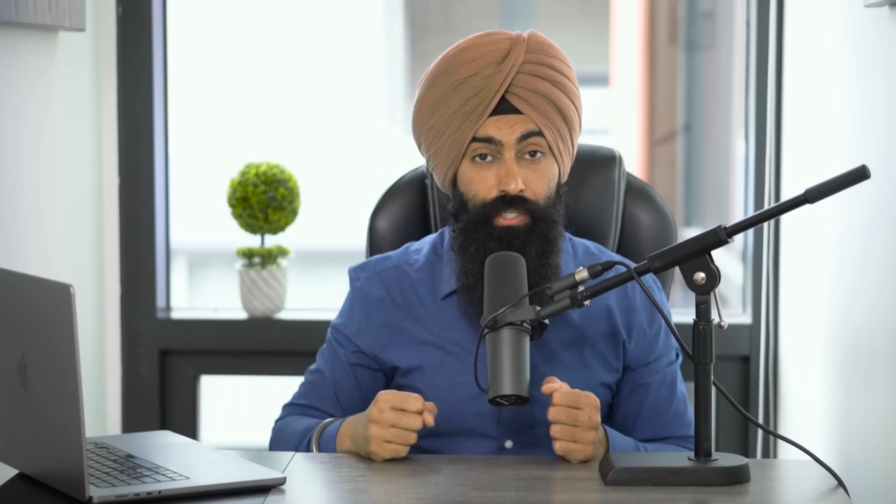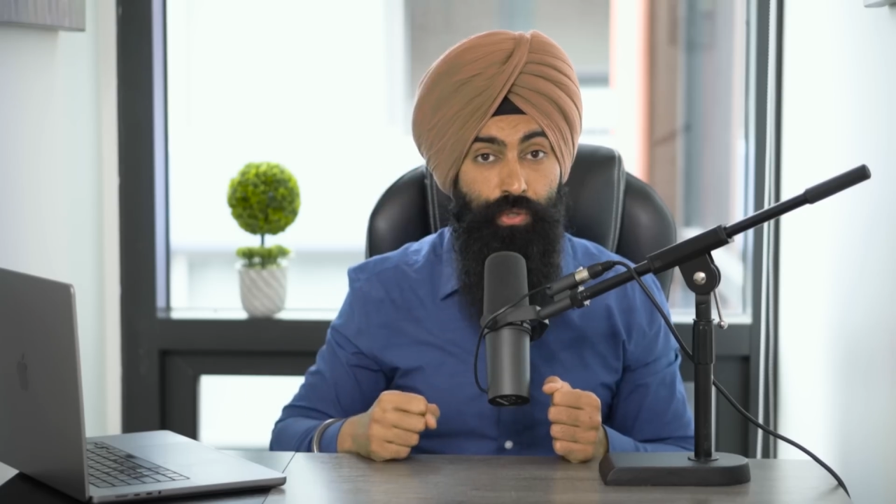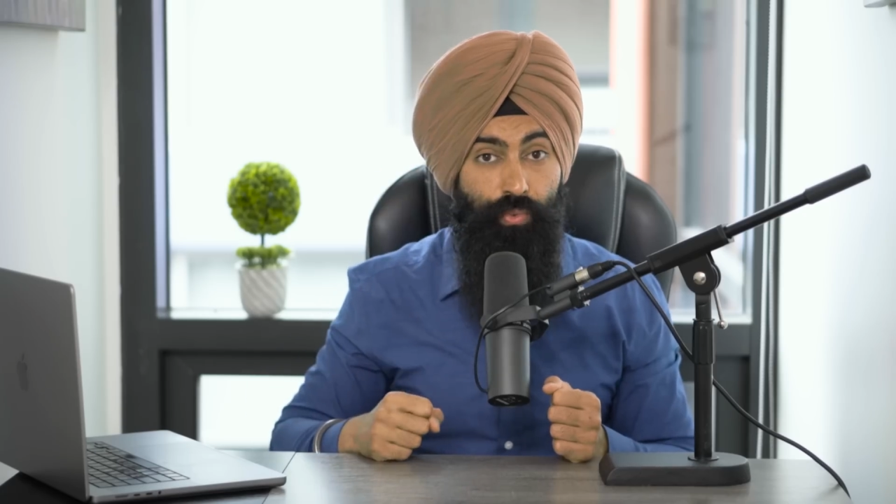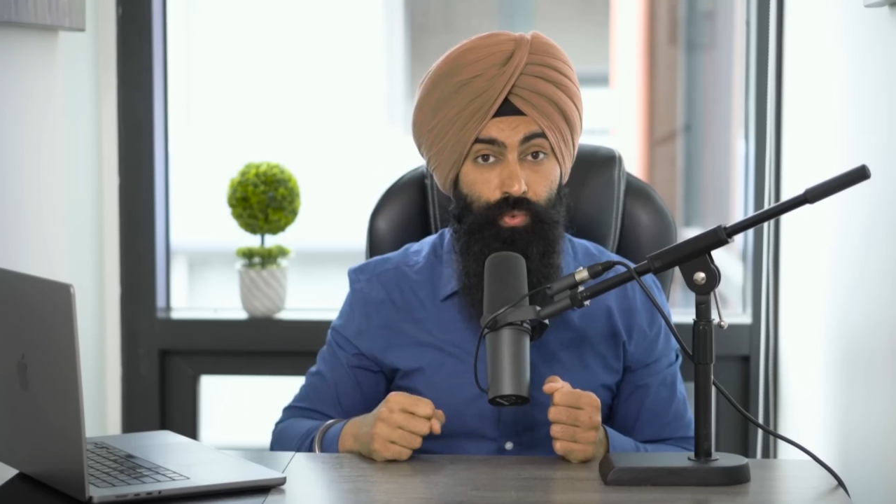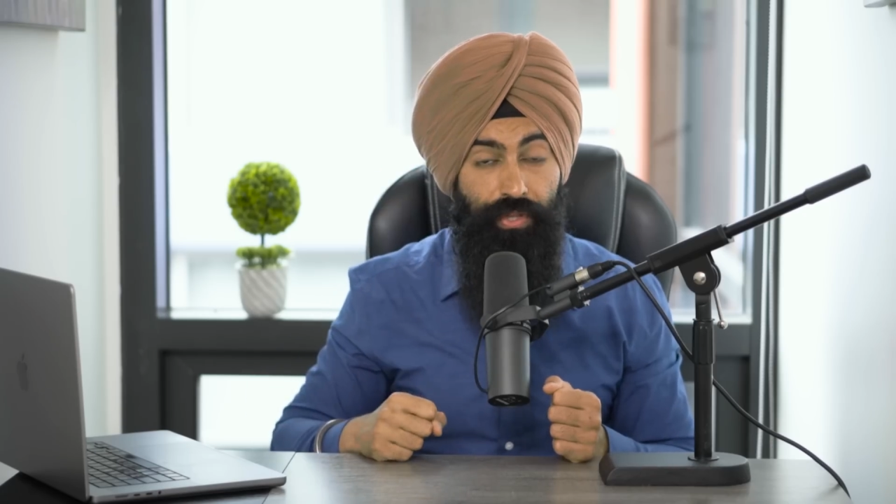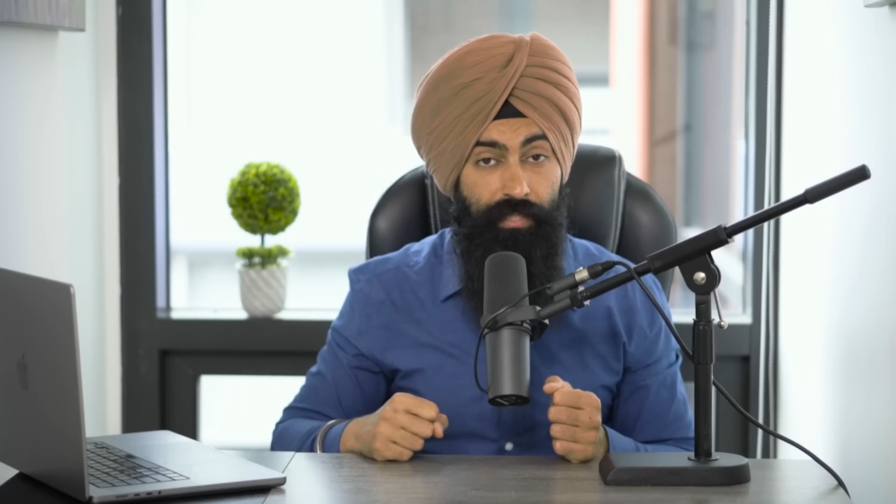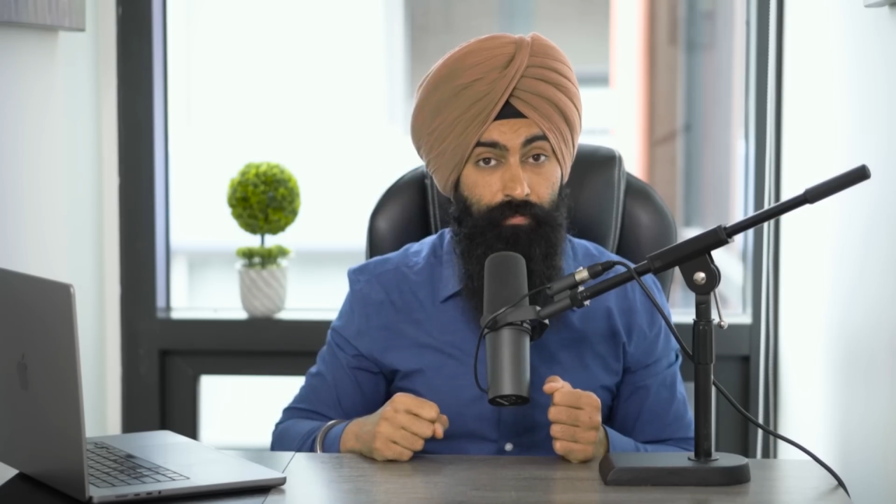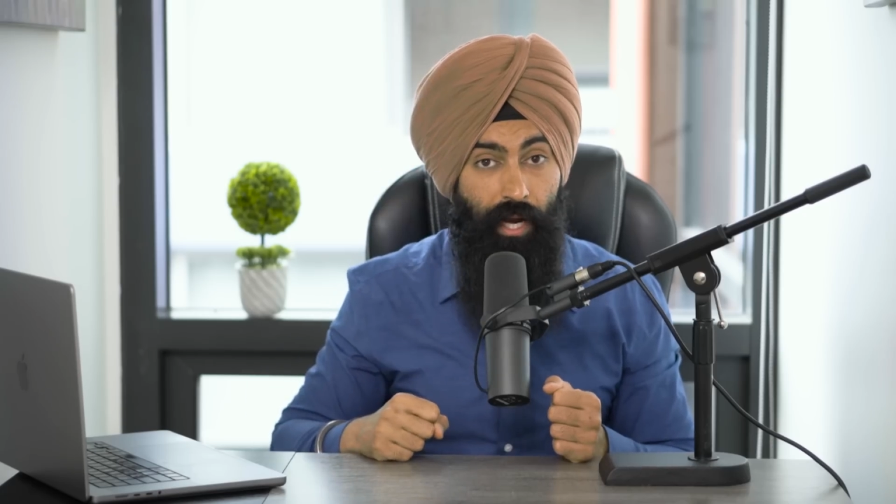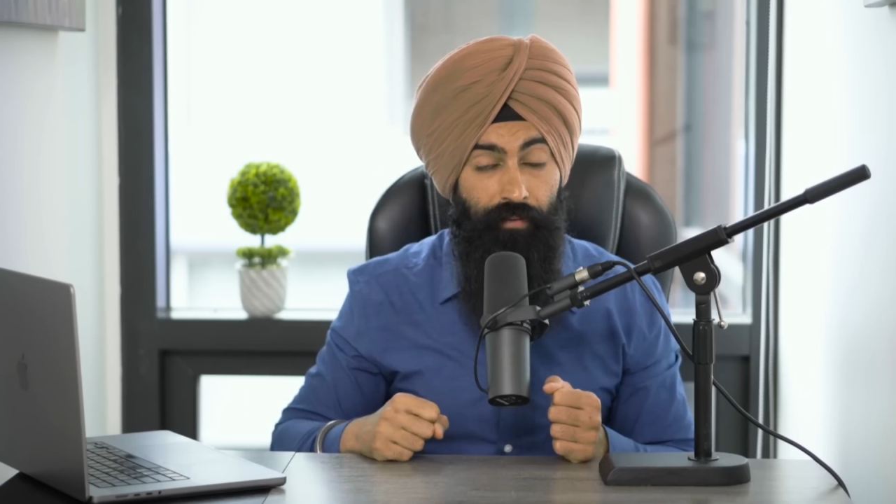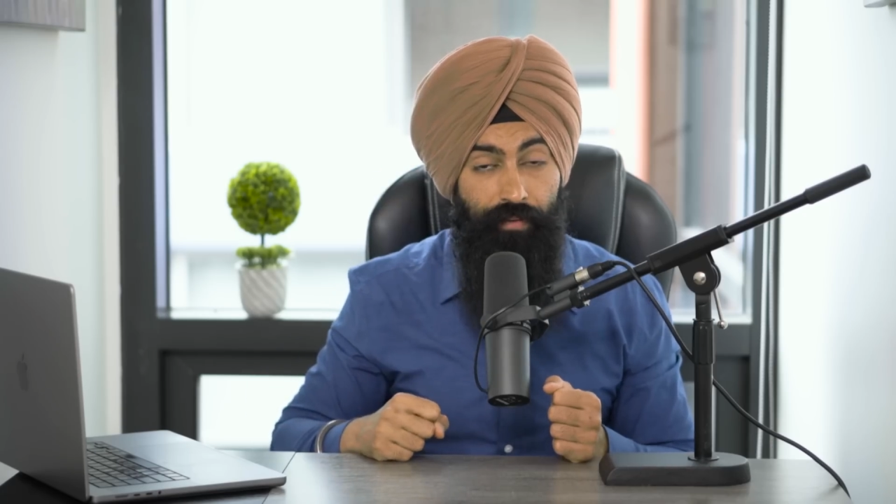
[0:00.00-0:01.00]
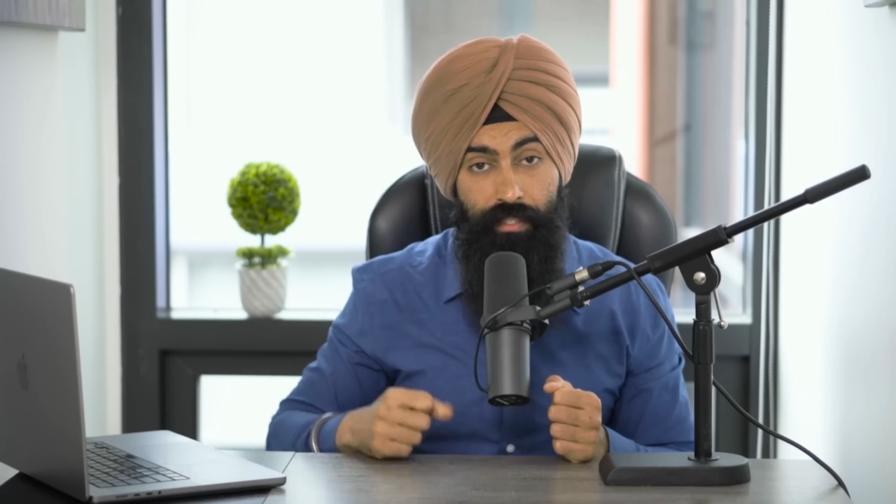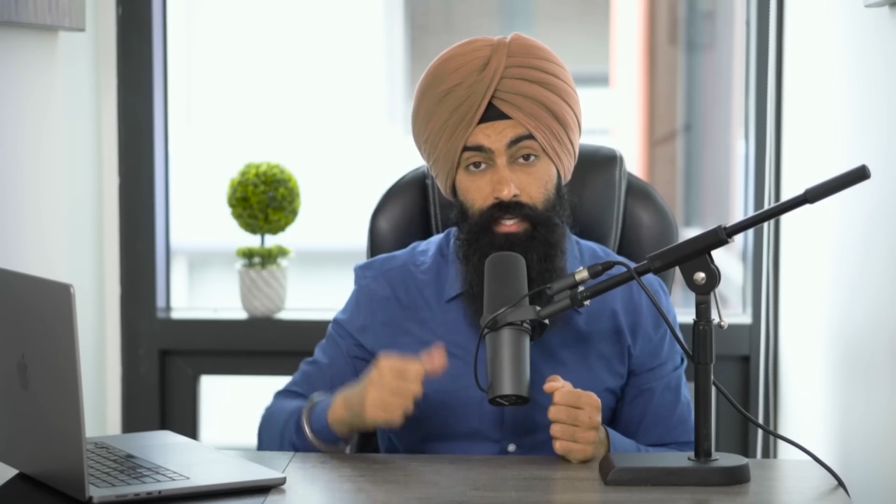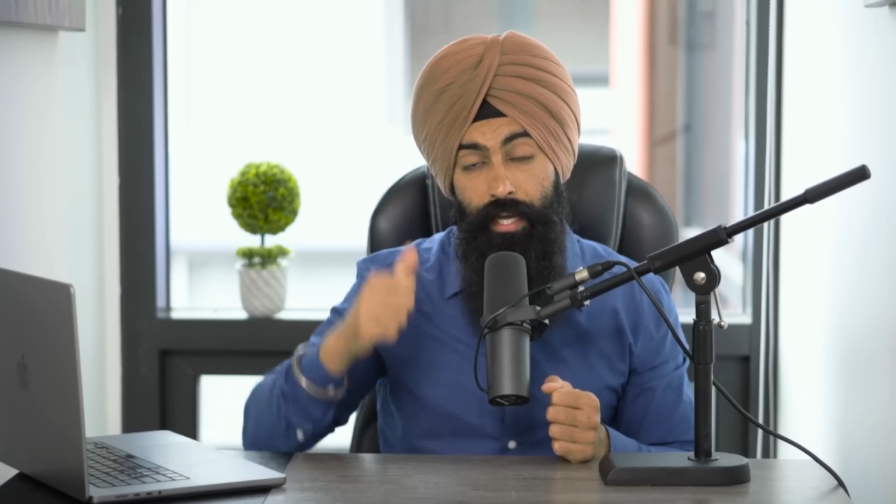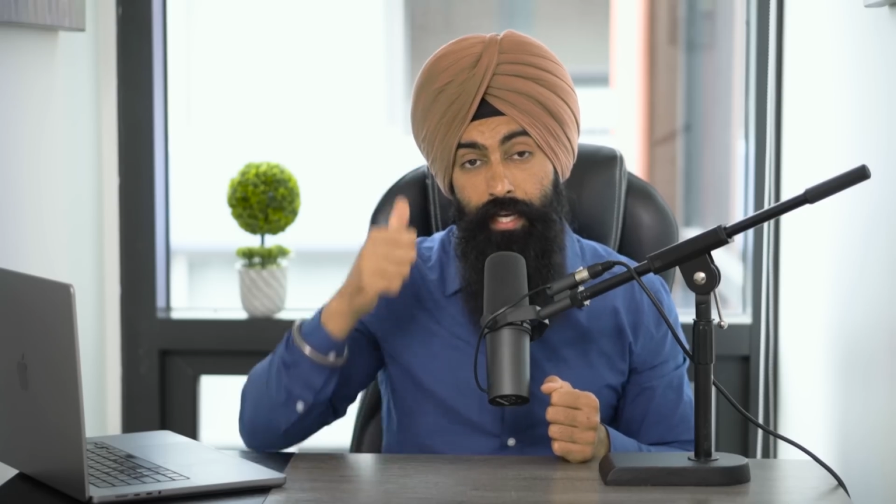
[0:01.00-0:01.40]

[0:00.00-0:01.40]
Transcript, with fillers: do with this profit.